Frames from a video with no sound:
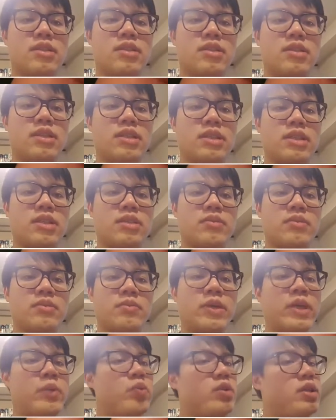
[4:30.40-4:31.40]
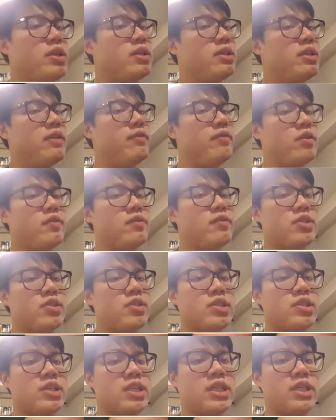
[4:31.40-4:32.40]
into shiny oh, But it wouldn't evolve into oh.
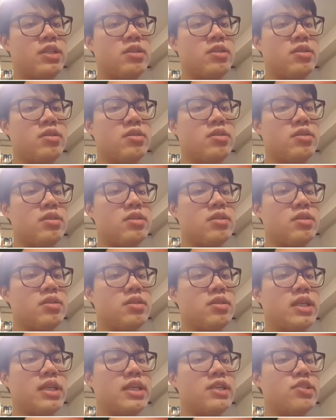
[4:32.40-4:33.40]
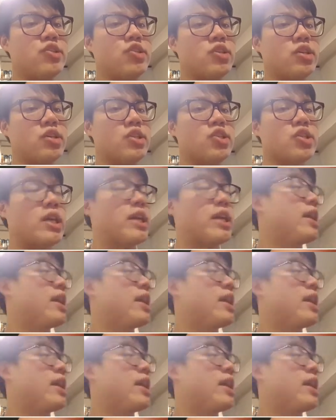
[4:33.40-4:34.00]
shiny, no. Oh, Unless you got the shiny.